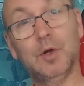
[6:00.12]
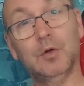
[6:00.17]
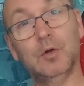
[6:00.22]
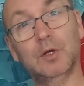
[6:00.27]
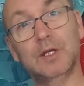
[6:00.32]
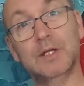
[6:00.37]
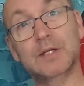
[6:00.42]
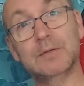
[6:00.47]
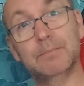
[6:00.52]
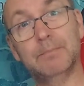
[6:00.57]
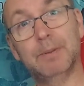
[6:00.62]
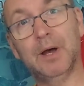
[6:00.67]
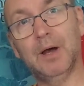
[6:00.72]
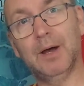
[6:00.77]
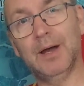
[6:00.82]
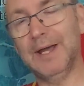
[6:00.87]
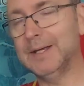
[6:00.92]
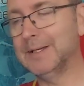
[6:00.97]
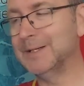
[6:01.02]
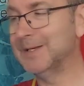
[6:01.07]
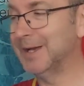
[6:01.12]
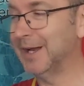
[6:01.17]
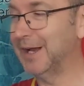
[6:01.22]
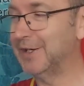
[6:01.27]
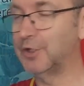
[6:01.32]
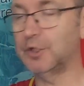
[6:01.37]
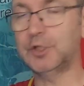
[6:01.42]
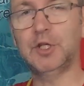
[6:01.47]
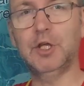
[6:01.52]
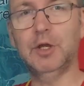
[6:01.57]
you're looking to buy
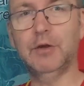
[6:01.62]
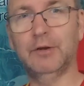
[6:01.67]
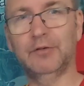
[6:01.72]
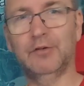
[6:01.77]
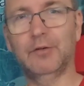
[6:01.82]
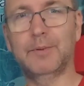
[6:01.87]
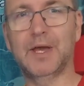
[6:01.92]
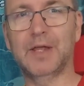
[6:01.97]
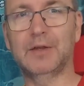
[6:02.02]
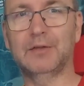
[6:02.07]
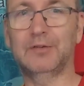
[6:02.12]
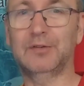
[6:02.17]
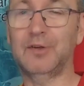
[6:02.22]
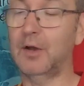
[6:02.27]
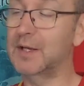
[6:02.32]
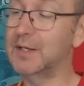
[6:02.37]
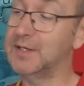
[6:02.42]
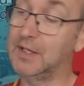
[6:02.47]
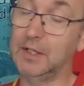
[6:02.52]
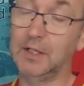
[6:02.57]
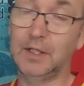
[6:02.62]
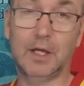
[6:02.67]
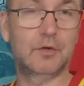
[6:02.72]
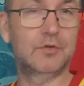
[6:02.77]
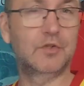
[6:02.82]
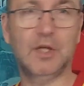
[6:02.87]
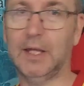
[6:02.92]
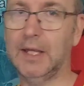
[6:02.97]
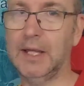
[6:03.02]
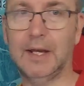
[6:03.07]
and you're curious about the sizing, go
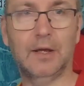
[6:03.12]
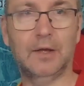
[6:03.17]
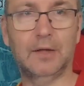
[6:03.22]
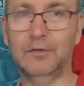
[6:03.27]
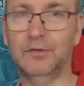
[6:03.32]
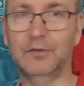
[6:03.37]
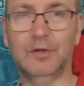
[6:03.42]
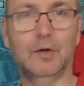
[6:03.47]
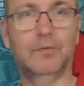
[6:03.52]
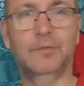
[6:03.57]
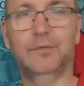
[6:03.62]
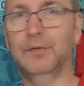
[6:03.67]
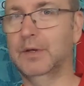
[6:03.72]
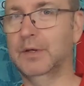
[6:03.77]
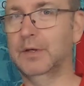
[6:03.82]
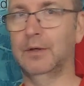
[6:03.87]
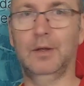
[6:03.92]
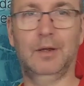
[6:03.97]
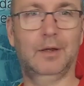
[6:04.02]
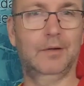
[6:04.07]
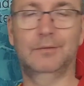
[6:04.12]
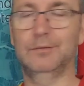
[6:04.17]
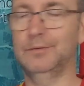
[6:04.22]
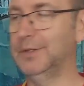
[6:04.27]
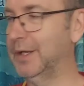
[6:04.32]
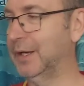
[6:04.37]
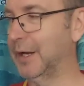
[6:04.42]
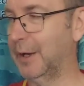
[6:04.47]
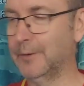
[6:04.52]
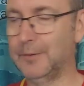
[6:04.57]
check it out yourself. And
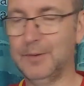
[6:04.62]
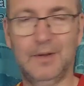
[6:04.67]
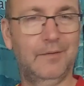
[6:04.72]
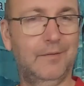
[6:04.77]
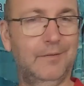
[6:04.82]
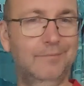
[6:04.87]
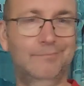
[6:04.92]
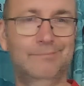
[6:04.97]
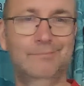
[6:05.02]
you know,